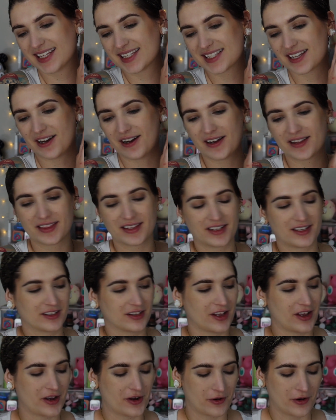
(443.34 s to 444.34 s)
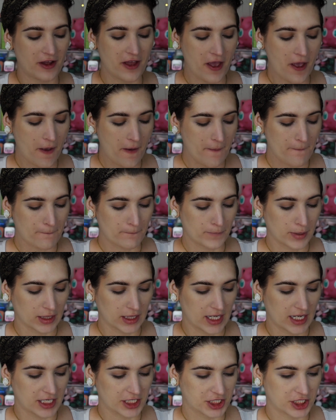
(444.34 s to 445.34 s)
this On The Glow
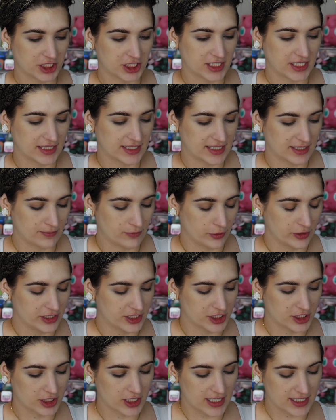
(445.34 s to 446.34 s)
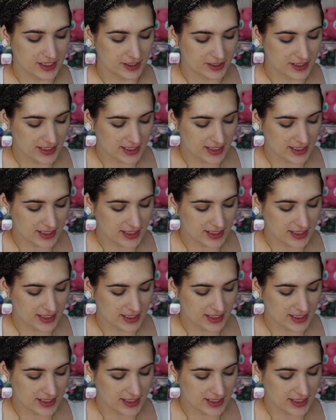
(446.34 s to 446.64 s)
blush tinted moisturizer